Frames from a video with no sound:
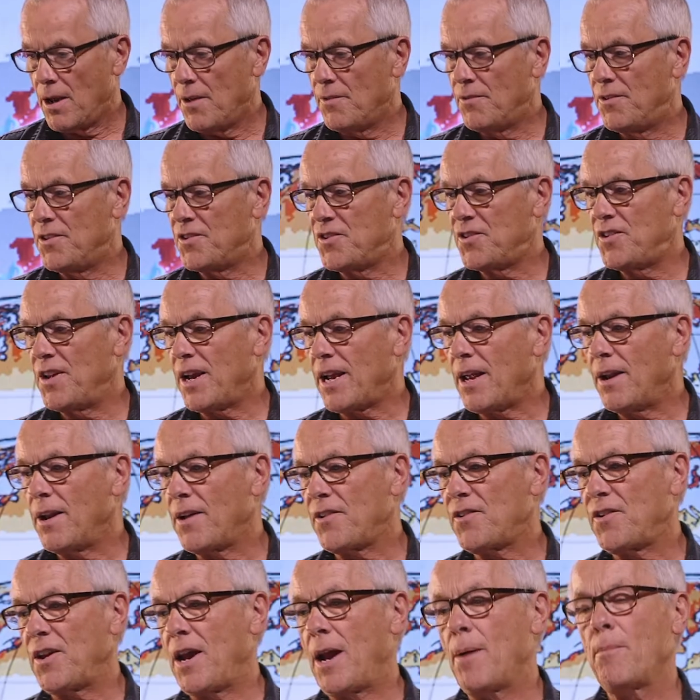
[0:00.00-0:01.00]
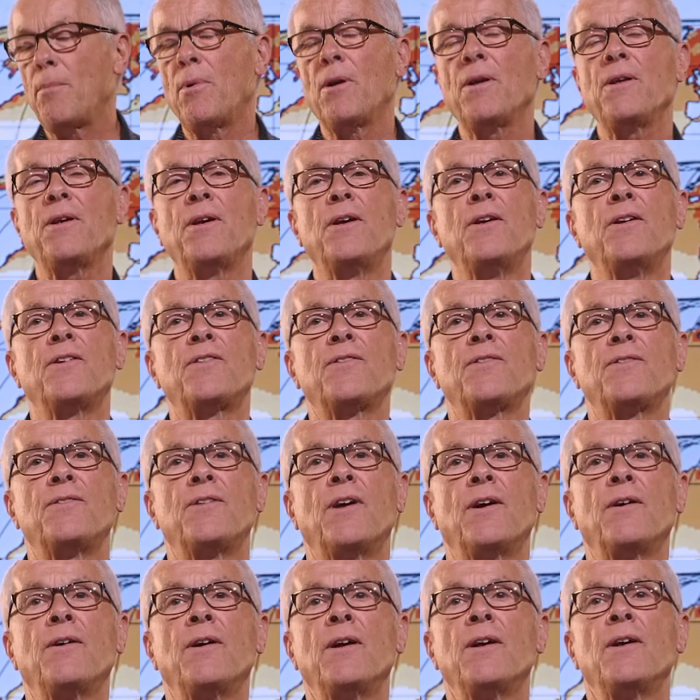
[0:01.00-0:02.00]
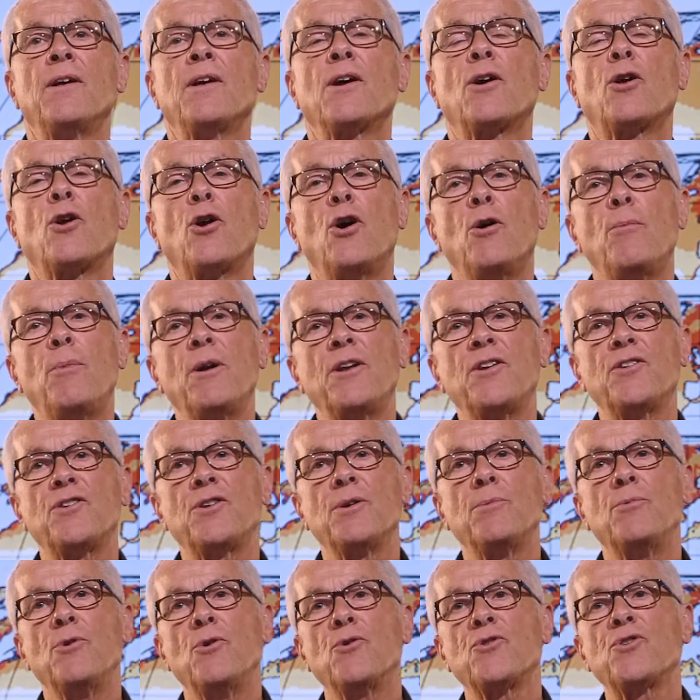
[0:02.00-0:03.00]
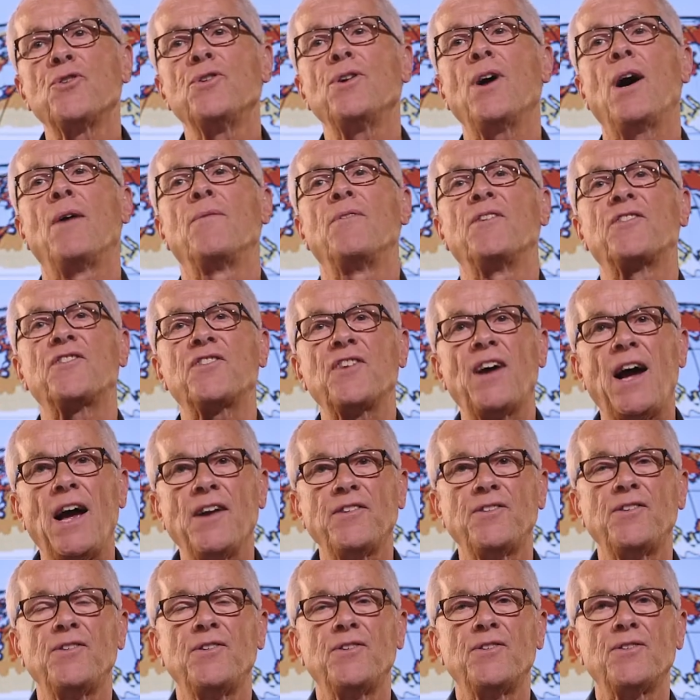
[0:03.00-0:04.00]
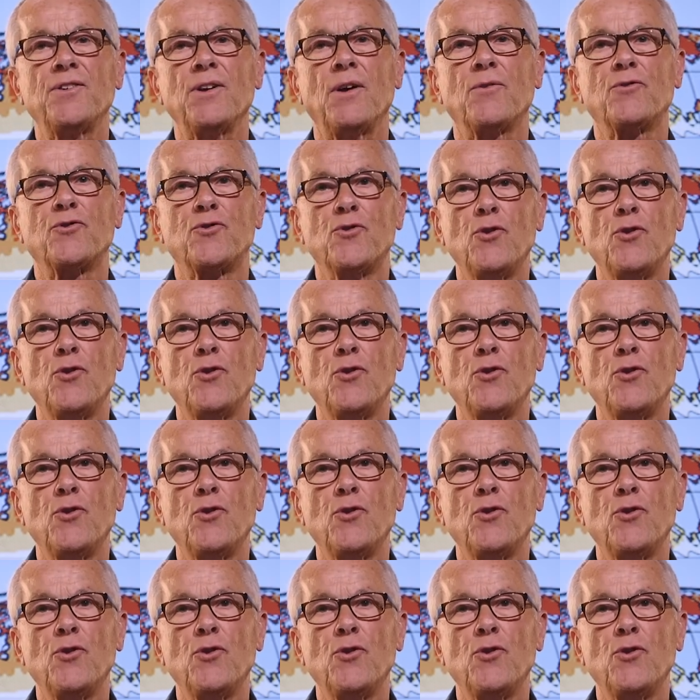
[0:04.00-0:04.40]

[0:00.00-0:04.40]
The second example is the global distribution of the sizes of